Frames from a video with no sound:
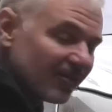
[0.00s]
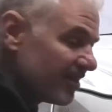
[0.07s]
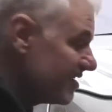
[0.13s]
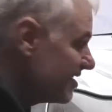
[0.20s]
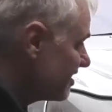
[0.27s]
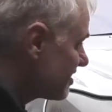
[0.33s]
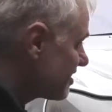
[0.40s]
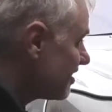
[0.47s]
I
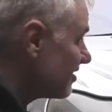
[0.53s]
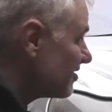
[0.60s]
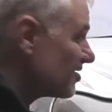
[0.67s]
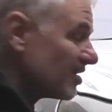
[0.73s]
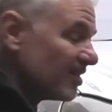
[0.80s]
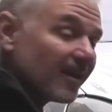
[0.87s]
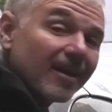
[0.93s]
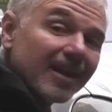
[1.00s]
think this car is
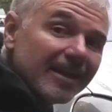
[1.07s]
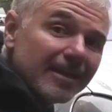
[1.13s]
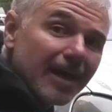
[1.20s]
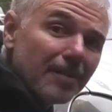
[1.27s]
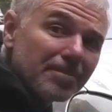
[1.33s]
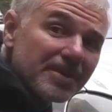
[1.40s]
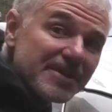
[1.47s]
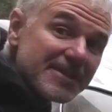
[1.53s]
going to clean
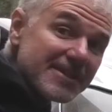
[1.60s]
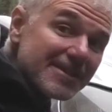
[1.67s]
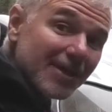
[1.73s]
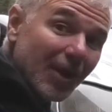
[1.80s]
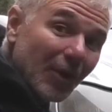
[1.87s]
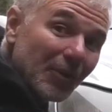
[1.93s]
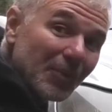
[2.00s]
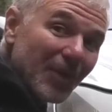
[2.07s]
up
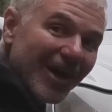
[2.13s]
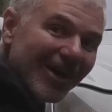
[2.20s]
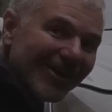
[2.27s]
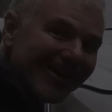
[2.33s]
so well.